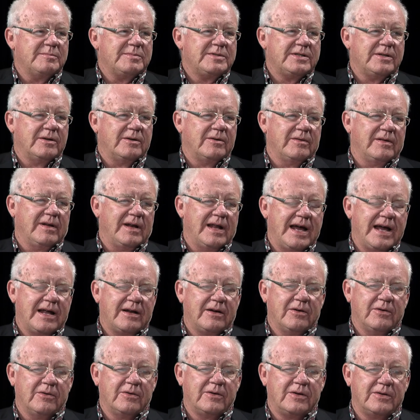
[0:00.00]
So the
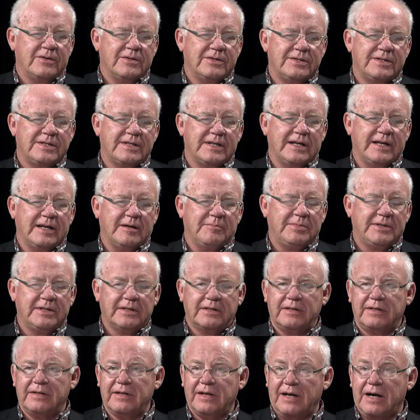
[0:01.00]
landowners, uh,
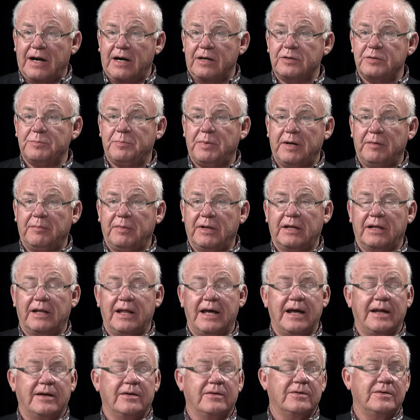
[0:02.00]
particularly the large public
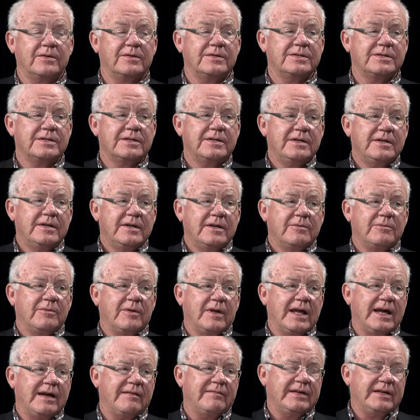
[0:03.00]
landowners, will
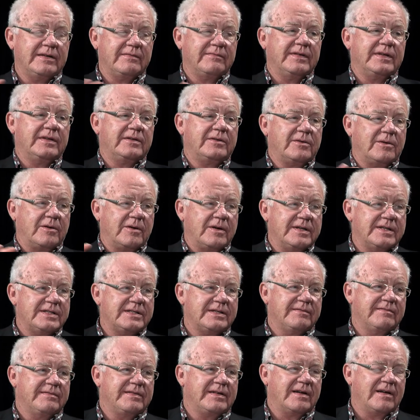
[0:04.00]
have inventories
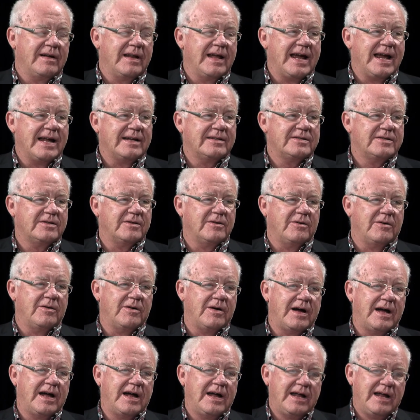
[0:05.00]
of their land. So
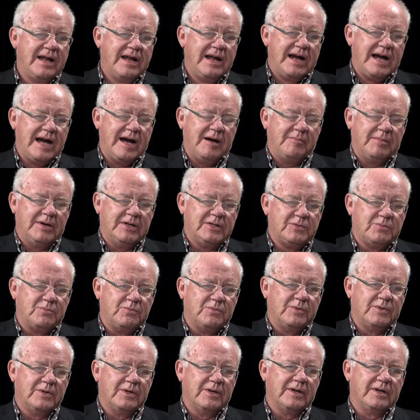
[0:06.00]
okay. How much
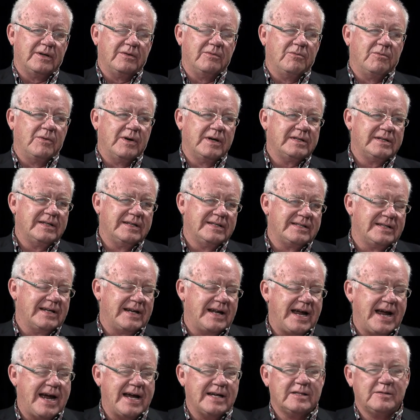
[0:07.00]
wood, what is it,
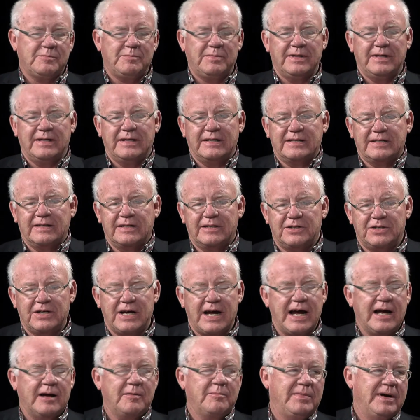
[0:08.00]
aspen, is it
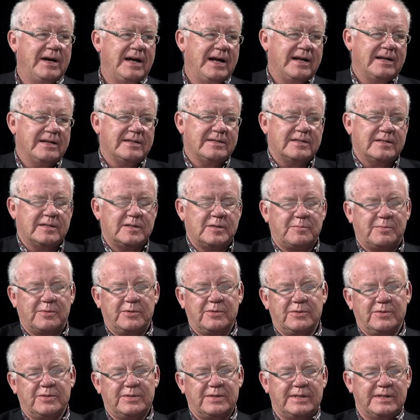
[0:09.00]
jack pine, is it
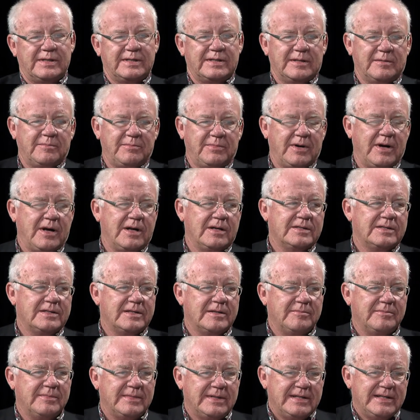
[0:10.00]
spruce, is it
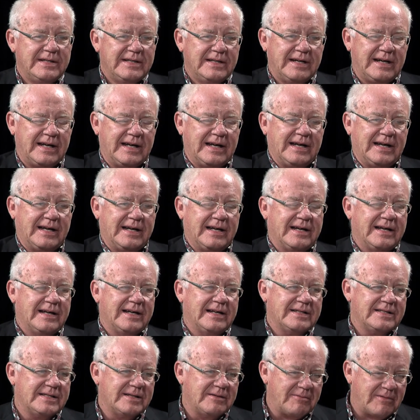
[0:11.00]
balsam, uh,
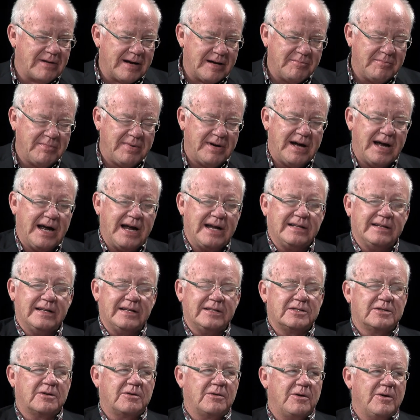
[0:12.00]
is it red pine
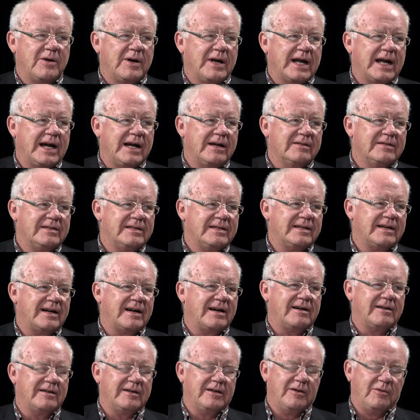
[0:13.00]
that's growing out
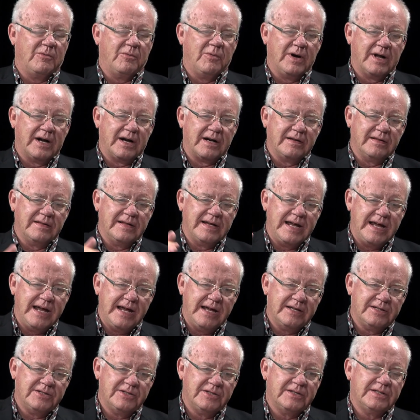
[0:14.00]
there, you know, what are the
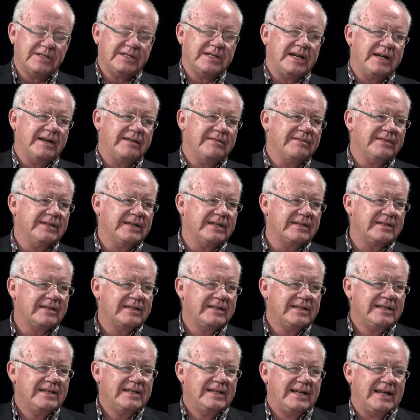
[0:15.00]
ages of it,
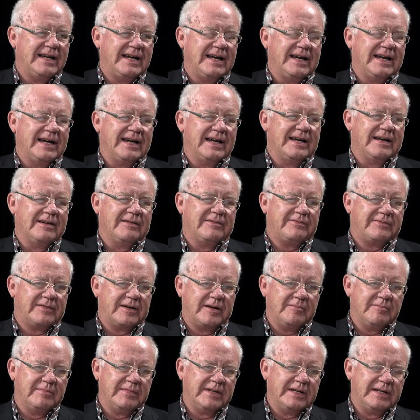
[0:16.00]
uh,
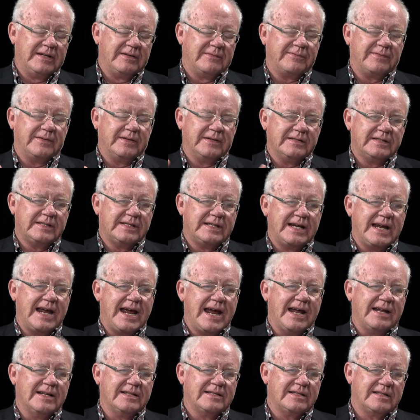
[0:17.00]
from the different
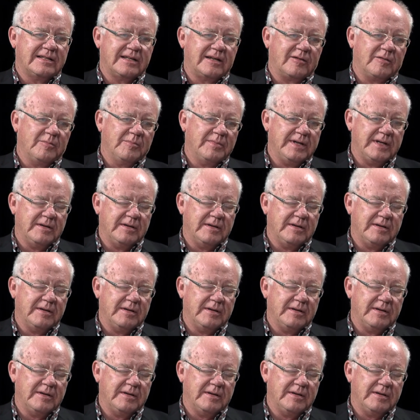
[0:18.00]
stands, and there will be a